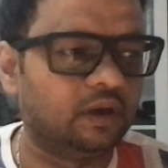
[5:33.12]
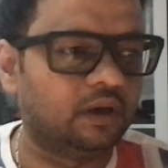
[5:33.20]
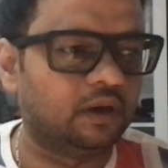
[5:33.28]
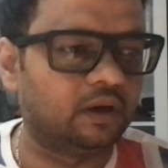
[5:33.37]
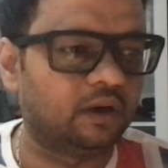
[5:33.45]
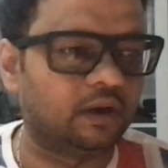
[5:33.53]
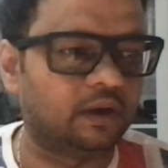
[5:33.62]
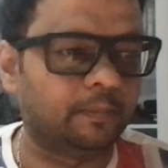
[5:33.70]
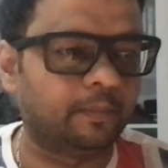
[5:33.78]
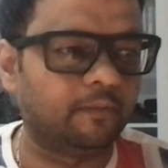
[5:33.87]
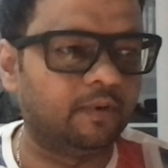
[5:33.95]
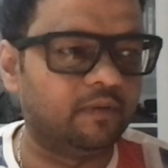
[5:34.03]

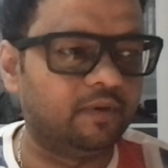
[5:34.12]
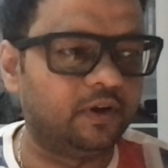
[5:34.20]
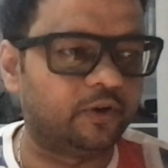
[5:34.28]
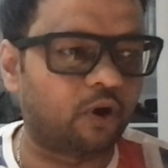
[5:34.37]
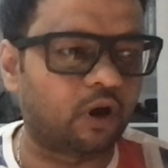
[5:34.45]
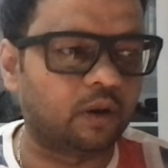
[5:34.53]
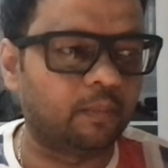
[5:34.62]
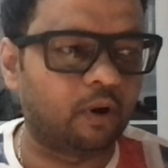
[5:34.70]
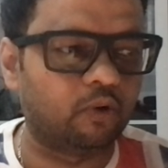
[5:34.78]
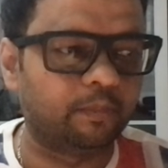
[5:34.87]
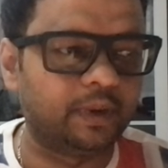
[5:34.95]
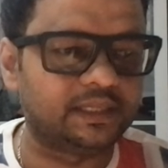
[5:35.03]
we'll talk
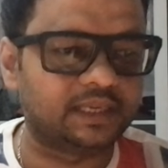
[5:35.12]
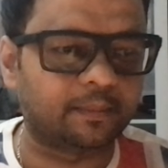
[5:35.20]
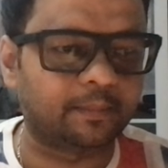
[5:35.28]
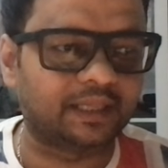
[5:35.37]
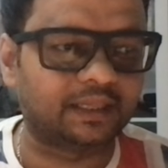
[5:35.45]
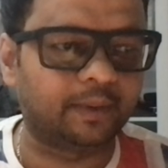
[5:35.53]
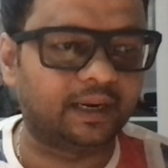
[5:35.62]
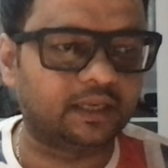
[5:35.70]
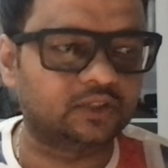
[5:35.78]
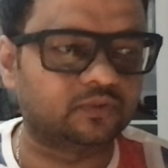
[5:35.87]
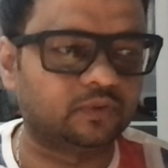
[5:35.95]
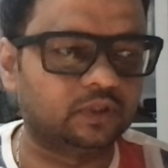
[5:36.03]
about basic
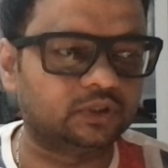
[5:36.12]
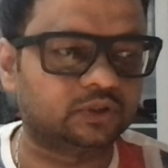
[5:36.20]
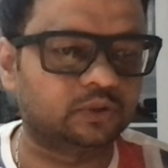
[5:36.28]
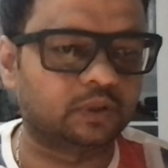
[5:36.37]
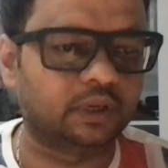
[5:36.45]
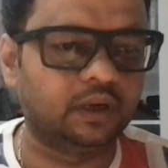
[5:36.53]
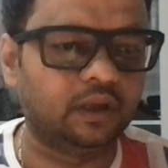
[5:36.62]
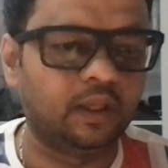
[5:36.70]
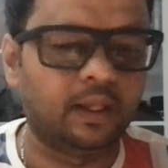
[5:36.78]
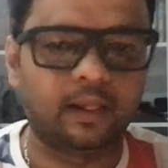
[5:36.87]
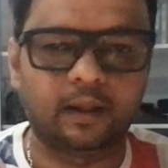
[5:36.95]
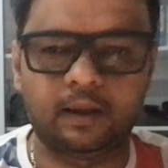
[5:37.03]
mathematics first, okay.
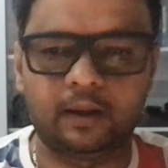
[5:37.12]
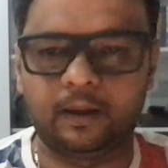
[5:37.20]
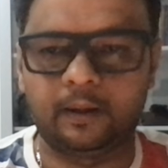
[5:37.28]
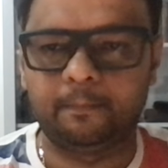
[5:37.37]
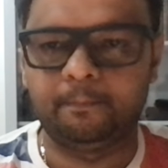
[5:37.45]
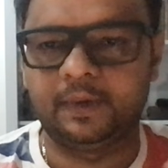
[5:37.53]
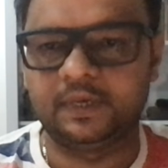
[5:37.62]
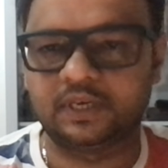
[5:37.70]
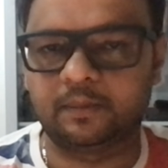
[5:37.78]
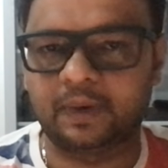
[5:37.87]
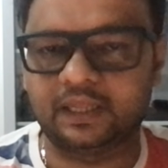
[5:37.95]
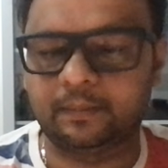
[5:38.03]

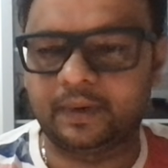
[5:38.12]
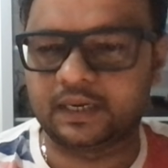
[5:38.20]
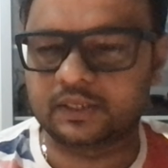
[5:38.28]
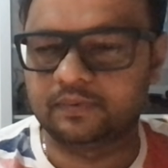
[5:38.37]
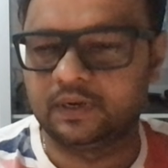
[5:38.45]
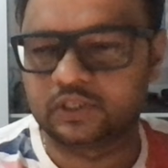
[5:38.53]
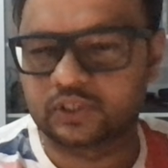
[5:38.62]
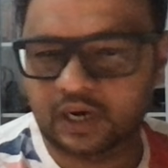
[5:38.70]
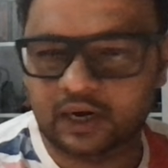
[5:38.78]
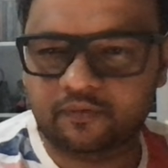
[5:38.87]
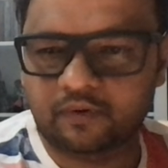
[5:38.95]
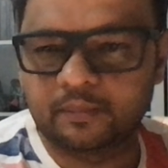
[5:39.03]
Basic mathematics will
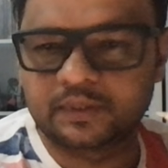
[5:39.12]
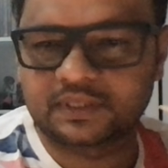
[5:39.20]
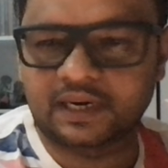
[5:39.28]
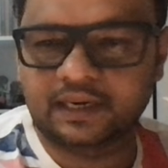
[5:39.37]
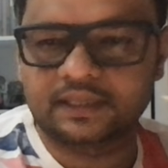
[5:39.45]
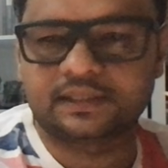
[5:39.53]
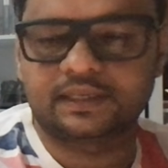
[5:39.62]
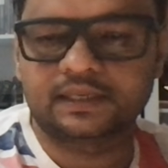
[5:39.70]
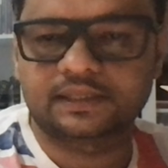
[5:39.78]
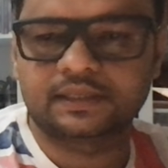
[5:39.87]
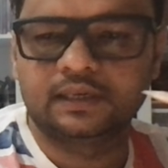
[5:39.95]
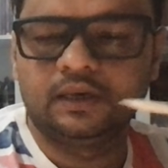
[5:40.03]
start from
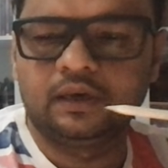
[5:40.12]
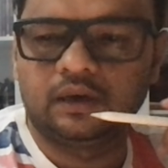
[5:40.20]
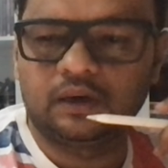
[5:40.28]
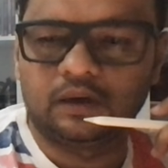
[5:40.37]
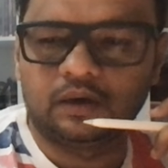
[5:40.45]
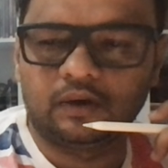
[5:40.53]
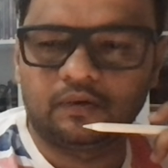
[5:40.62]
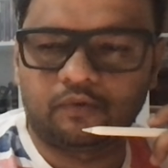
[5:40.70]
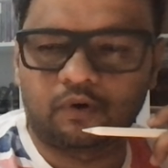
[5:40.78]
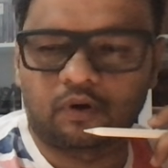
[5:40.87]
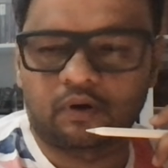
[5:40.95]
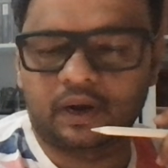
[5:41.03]
statistics
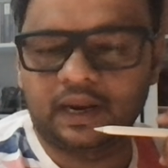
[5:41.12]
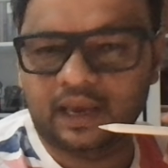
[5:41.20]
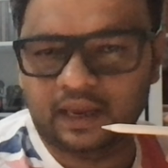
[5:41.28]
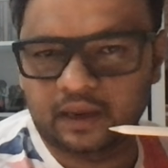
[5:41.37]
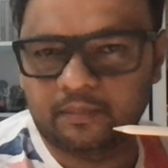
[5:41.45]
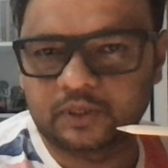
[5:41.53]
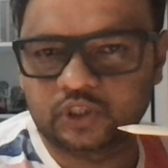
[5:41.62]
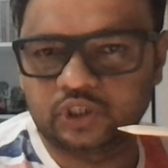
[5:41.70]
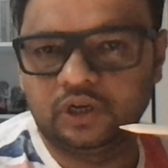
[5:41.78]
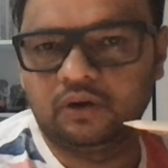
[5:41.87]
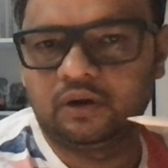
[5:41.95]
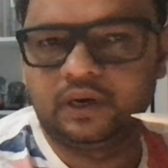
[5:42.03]
for AI and
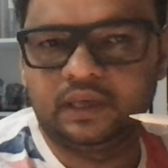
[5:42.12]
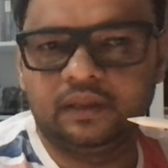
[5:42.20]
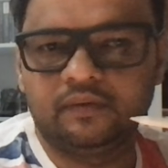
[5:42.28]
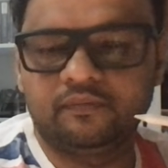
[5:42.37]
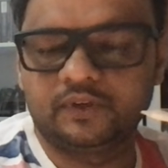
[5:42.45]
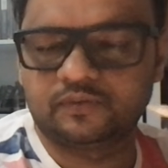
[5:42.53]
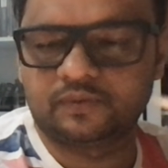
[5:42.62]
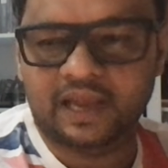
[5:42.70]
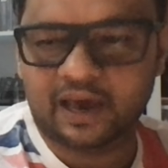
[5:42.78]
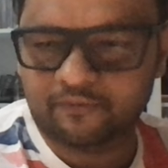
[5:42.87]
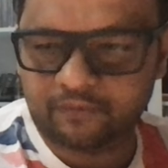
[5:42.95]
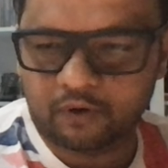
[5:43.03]
machine learning, which will
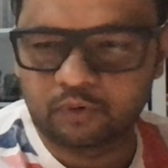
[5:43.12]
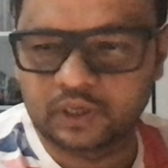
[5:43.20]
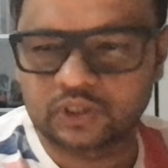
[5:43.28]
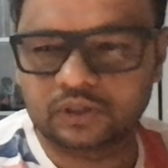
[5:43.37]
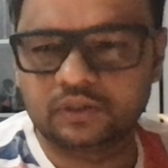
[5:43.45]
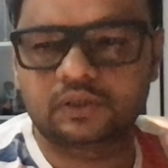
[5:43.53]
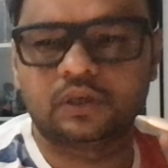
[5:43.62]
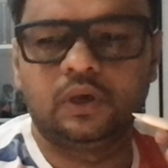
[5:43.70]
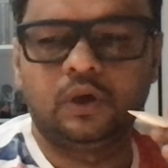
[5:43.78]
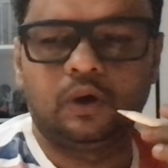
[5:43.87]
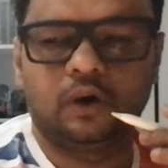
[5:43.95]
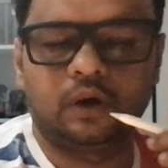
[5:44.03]
have foundations.
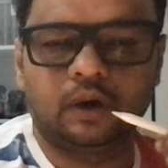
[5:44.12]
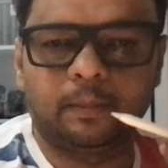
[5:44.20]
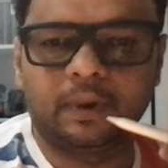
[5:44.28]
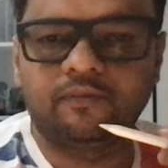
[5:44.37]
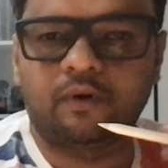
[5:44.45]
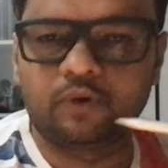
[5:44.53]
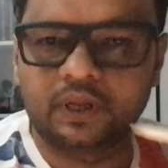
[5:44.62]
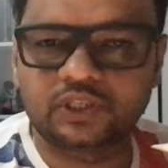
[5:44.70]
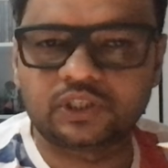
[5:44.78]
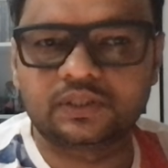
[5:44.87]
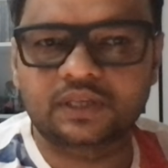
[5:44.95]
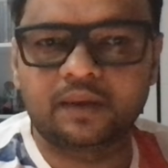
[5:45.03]
By
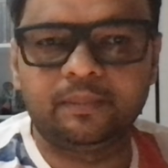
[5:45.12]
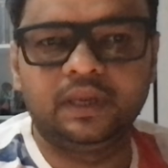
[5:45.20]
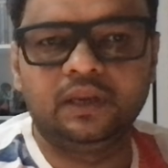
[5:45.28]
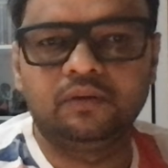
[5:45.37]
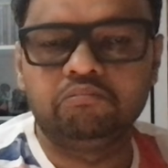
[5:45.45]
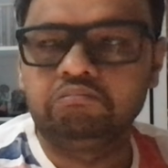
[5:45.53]
foundations, I mean